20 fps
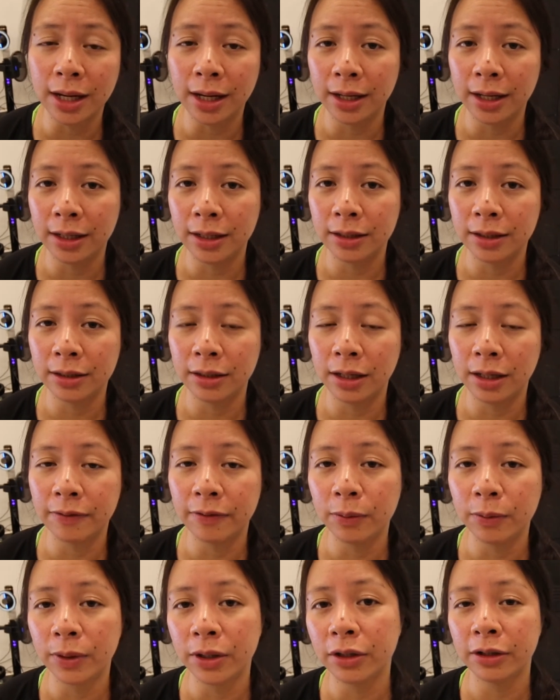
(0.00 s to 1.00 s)
and
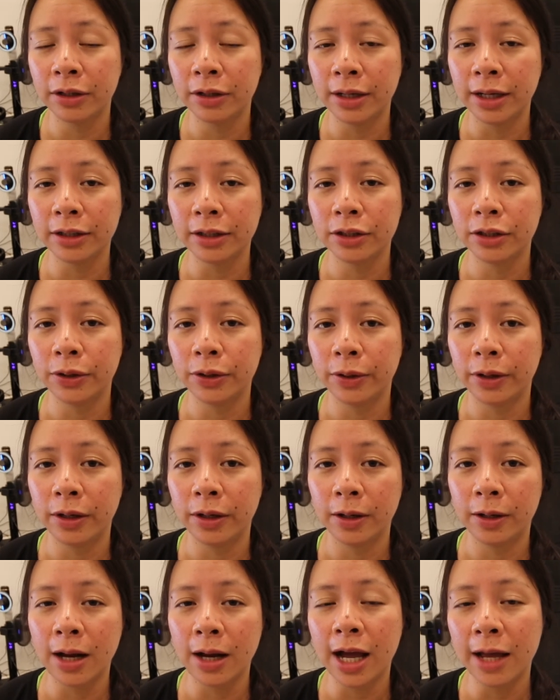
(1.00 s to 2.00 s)
if you want to connect
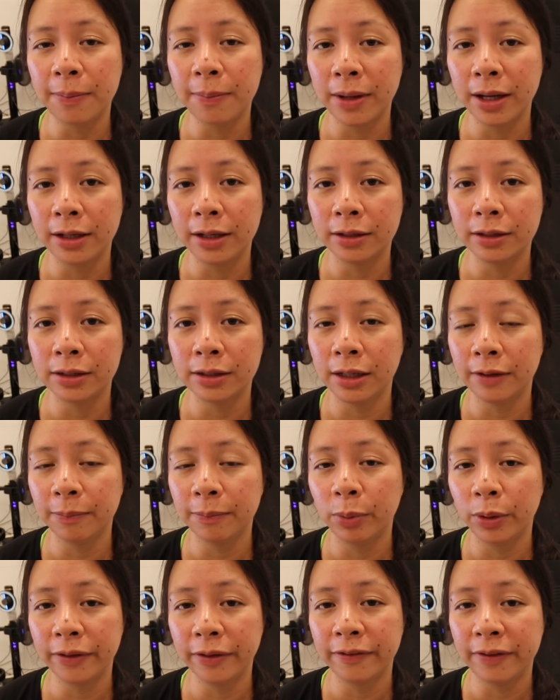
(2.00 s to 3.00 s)
your iPad
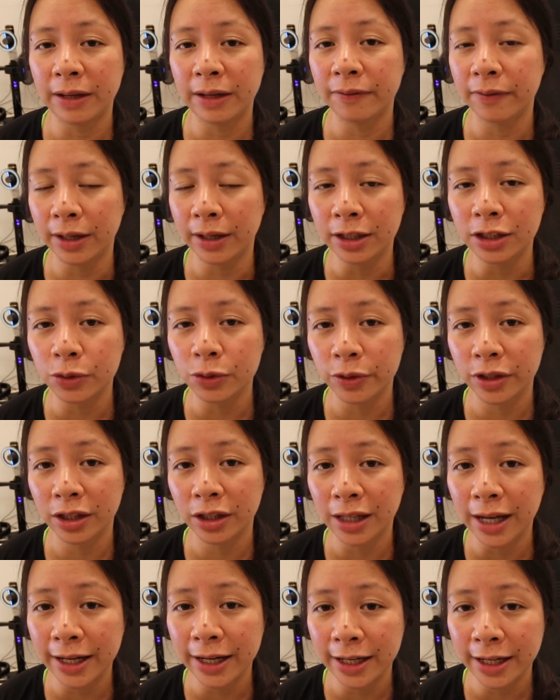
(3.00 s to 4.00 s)
10.5 inch with the
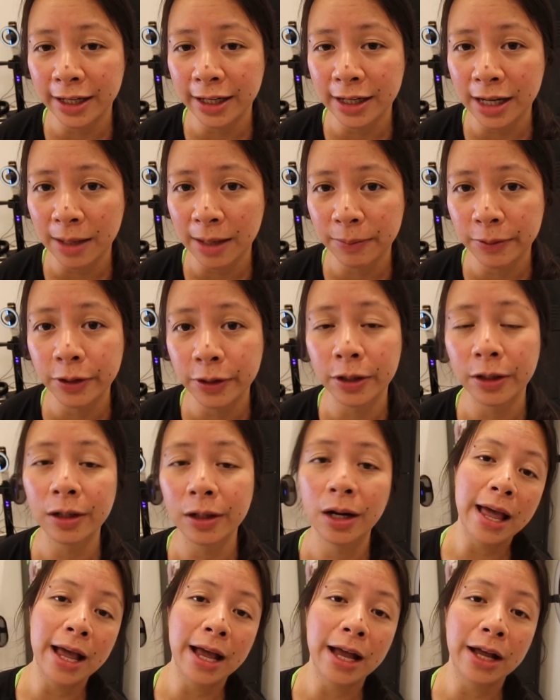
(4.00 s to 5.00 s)
lightning
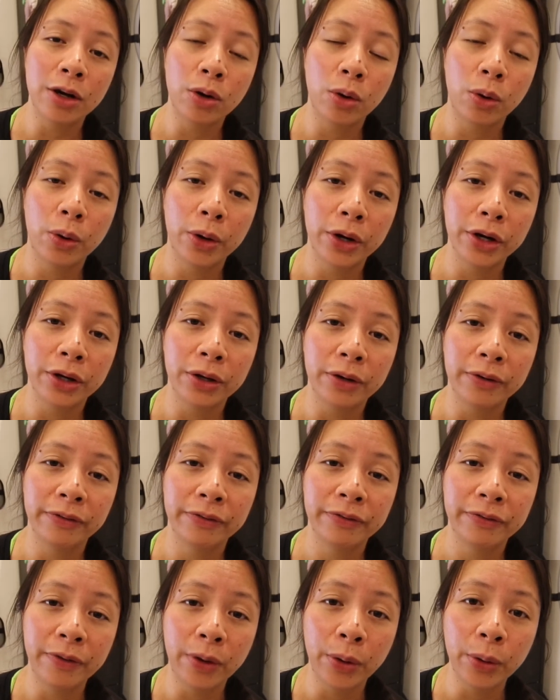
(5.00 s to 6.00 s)
adapter and or your
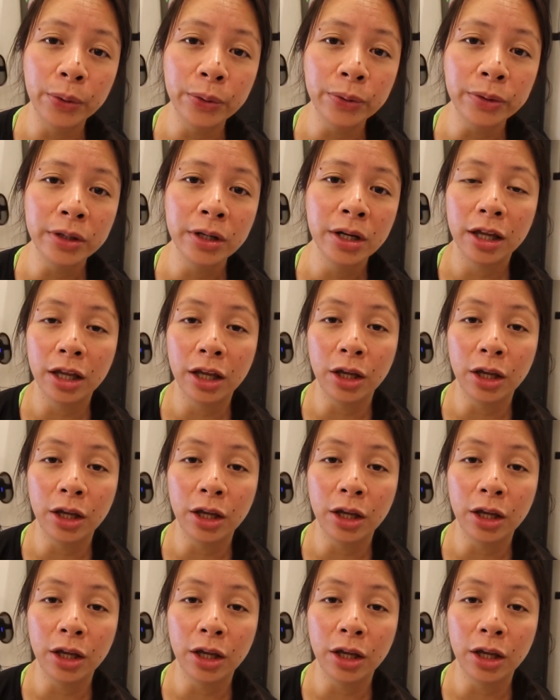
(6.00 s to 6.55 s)
phone,